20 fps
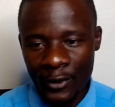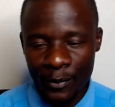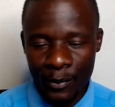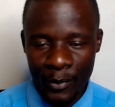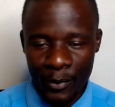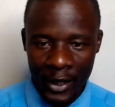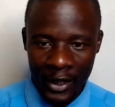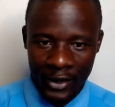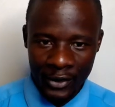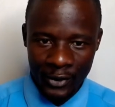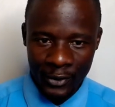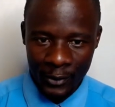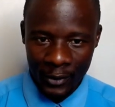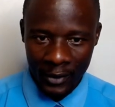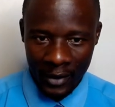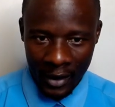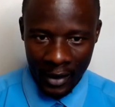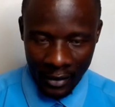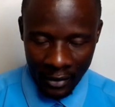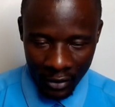to make
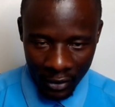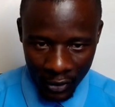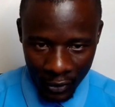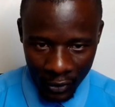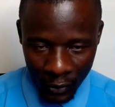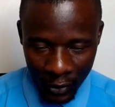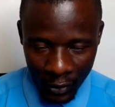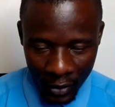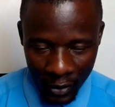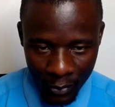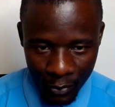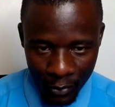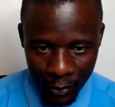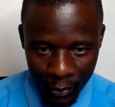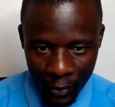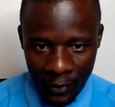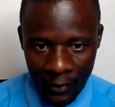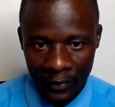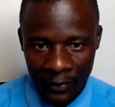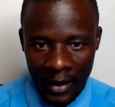sure that you
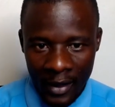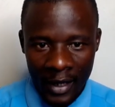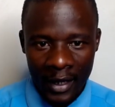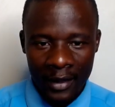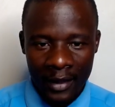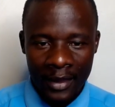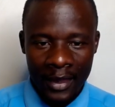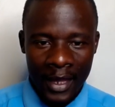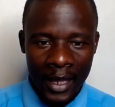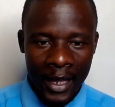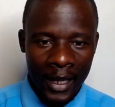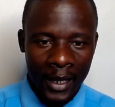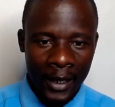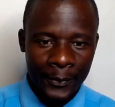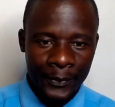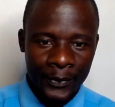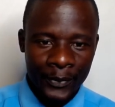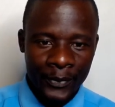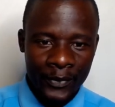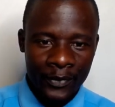remove
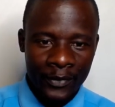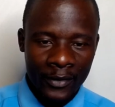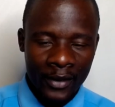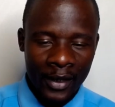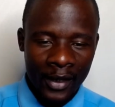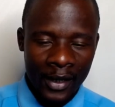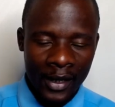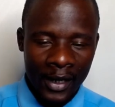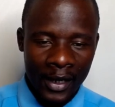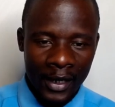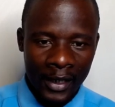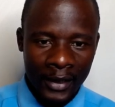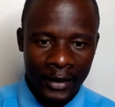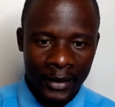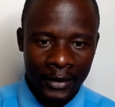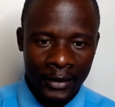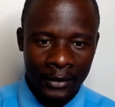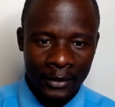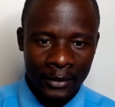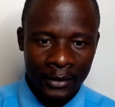the
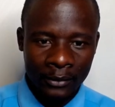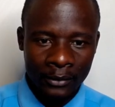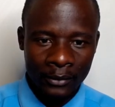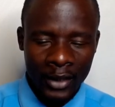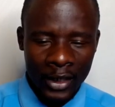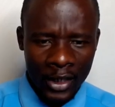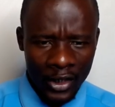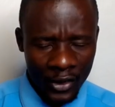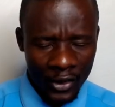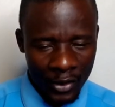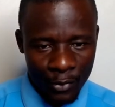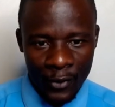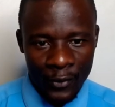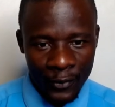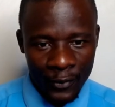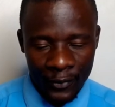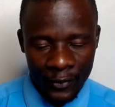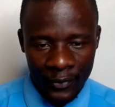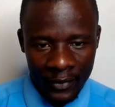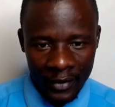um, you
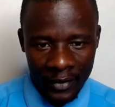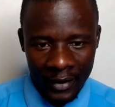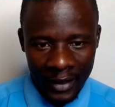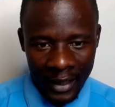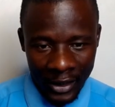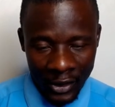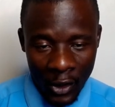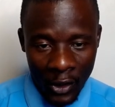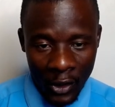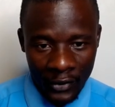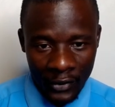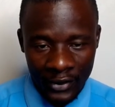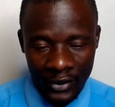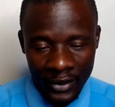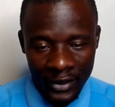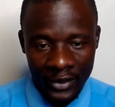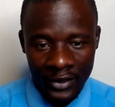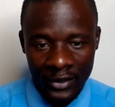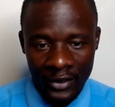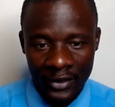remove the
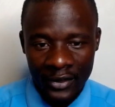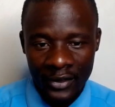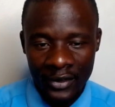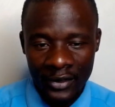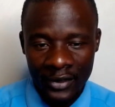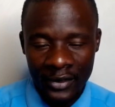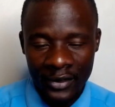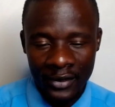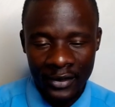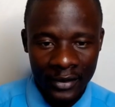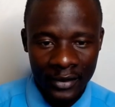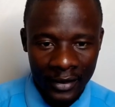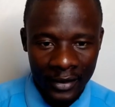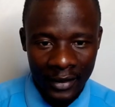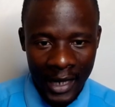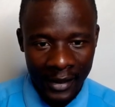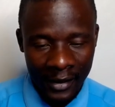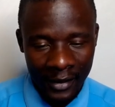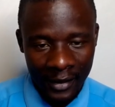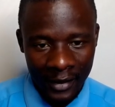toxins
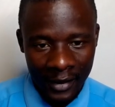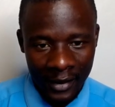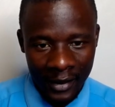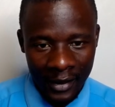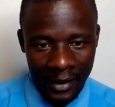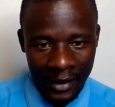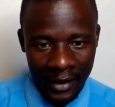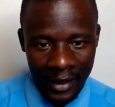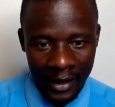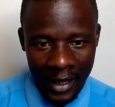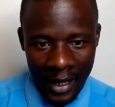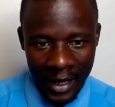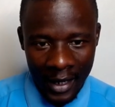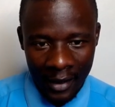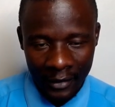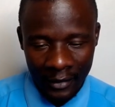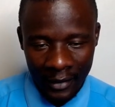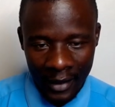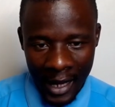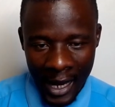like
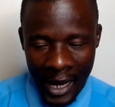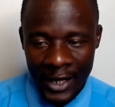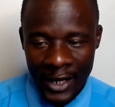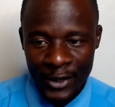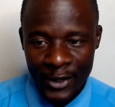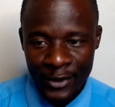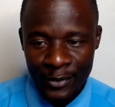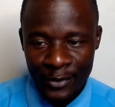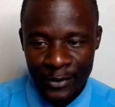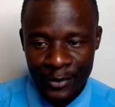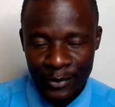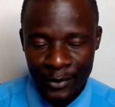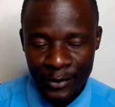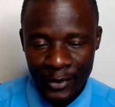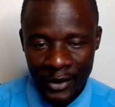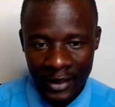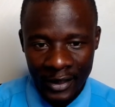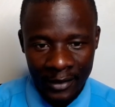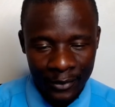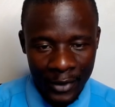uh,
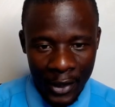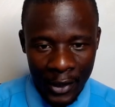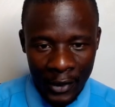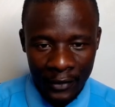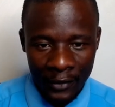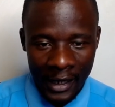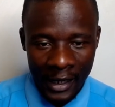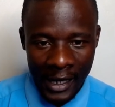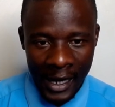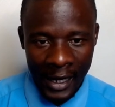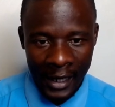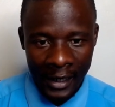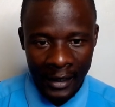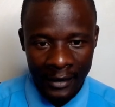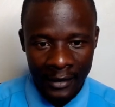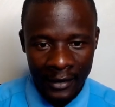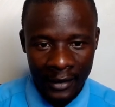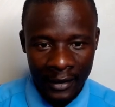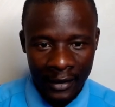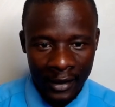aluminum or the
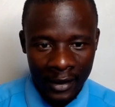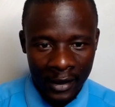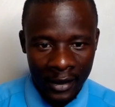lead